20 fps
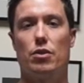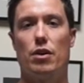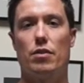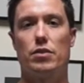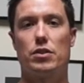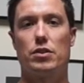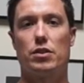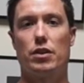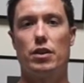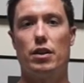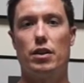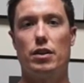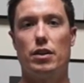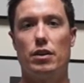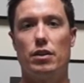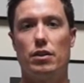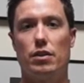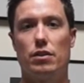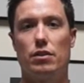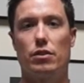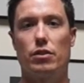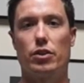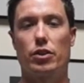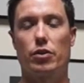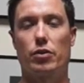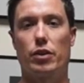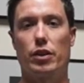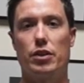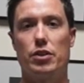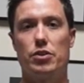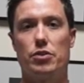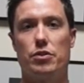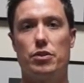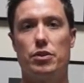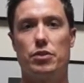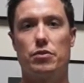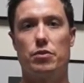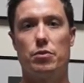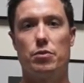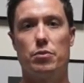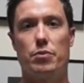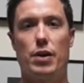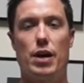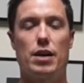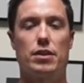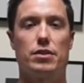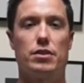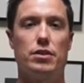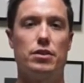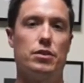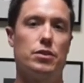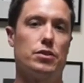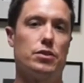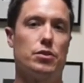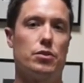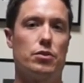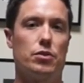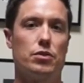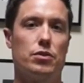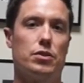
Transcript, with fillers: obviously any lingering injuries from the past seasons or